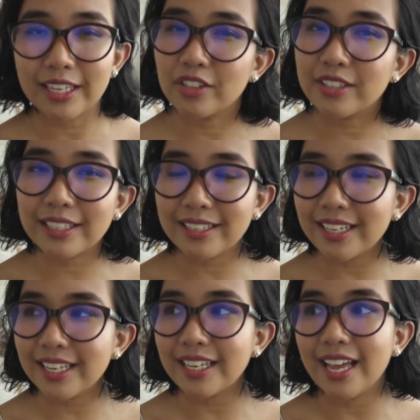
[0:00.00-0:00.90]
Like, just
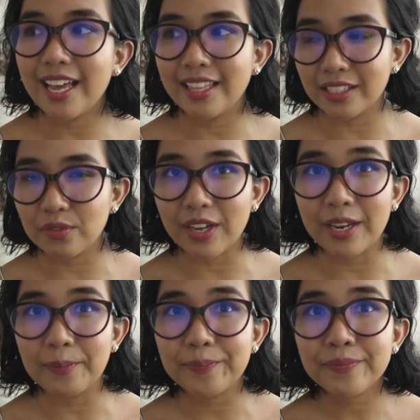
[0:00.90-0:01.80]
clean it and that's fine.